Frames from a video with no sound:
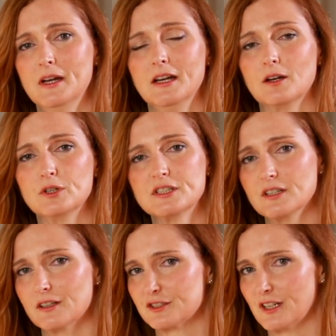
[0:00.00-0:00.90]

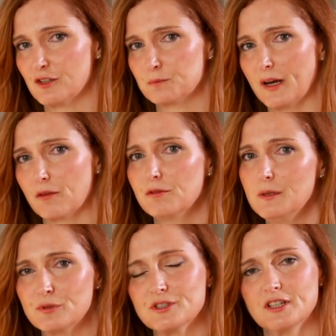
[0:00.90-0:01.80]
increasing our sales by
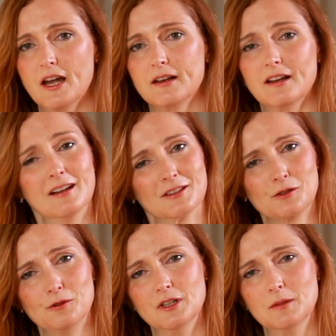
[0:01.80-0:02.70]
3% and
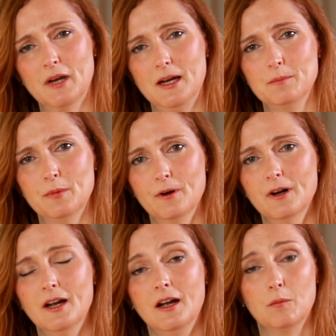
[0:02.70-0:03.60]
excluding paper
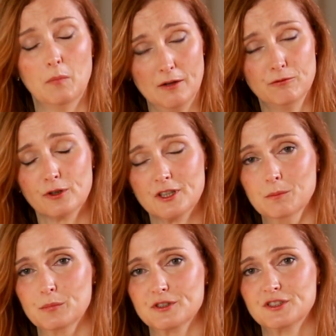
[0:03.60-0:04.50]
by
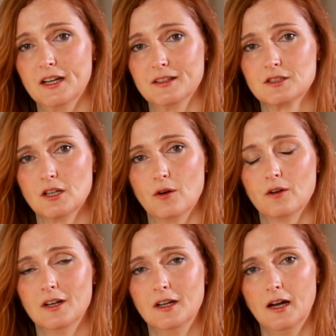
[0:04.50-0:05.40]
14%.
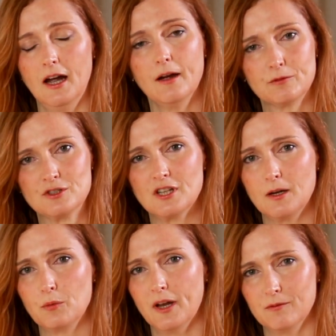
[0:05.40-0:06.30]
So I have to
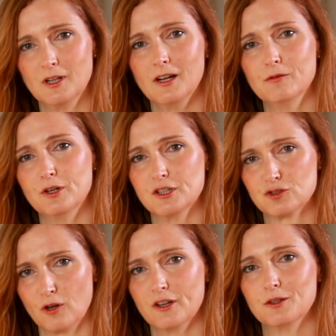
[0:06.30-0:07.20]
say we have delivered a
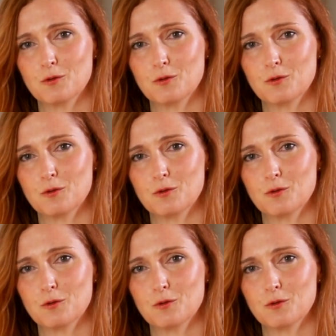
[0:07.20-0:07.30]
solid